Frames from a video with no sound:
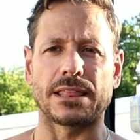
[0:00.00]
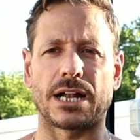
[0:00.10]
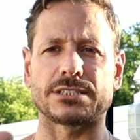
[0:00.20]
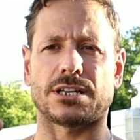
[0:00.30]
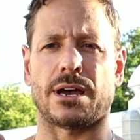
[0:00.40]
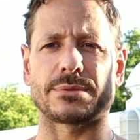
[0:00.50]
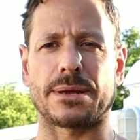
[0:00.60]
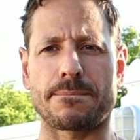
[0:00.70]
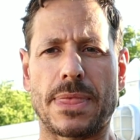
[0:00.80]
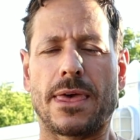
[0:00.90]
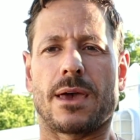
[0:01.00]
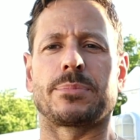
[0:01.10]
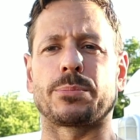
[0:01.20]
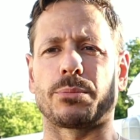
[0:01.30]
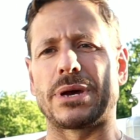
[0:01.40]
lot of times that
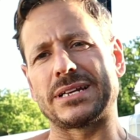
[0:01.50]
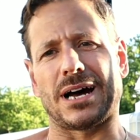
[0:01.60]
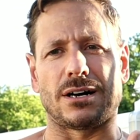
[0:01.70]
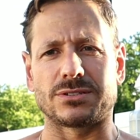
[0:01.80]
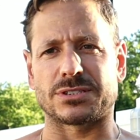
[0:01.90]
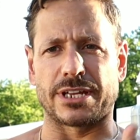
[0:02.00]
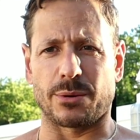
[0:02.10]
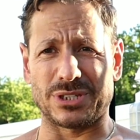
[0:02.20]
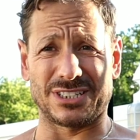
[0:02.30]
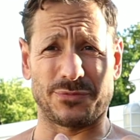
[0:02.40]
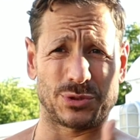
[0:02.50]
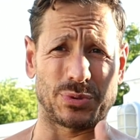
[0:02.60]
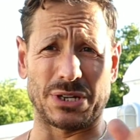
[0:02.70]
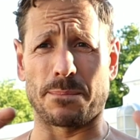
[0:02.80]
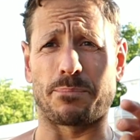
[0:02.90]
people may not understand what the difference
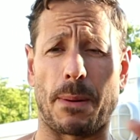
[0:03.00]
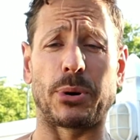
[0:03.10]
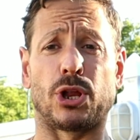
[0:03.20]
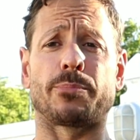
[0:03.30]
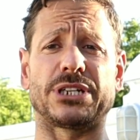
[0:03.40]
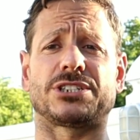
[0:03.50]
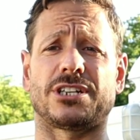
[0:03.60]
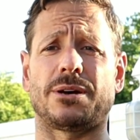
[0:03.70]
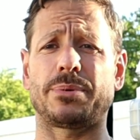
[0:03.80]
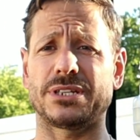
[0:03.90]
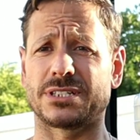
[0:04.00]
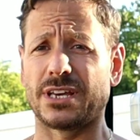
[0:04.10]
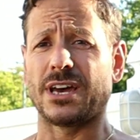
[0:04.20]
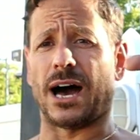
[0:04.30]
between a pull-up and a chin-up is.